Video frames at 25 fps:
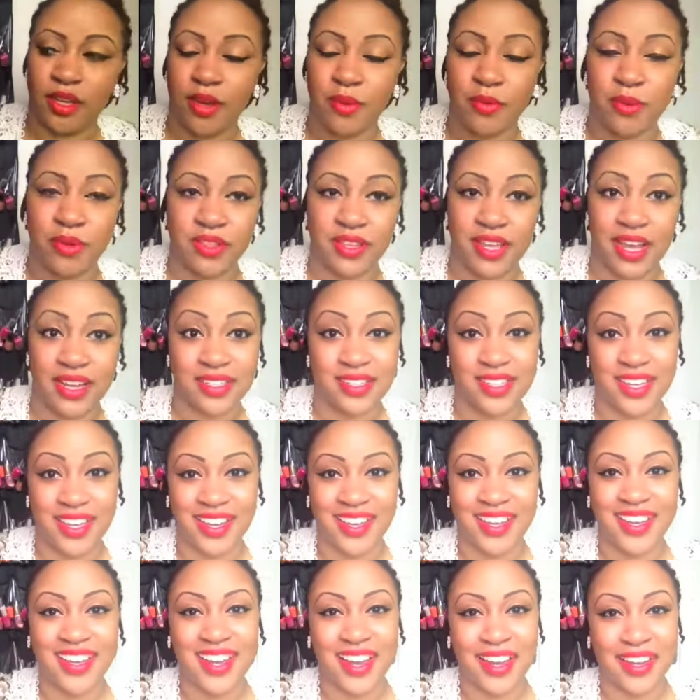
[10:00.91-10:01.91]
Well, that's
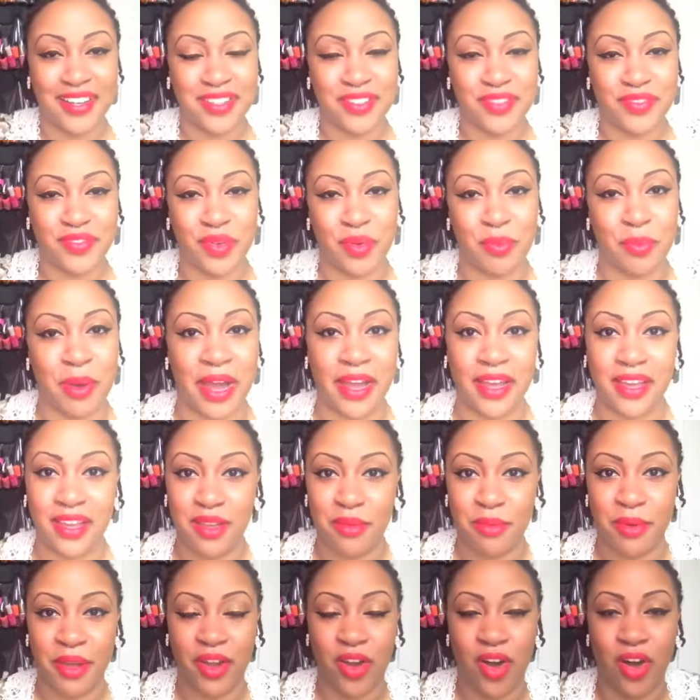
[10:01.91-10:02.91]
it, guys, for my
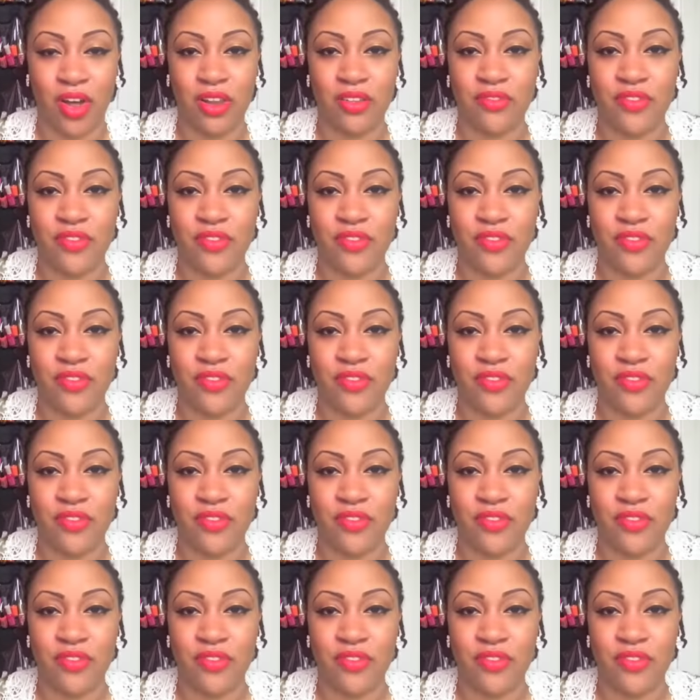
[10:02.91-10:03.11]
eBay haul.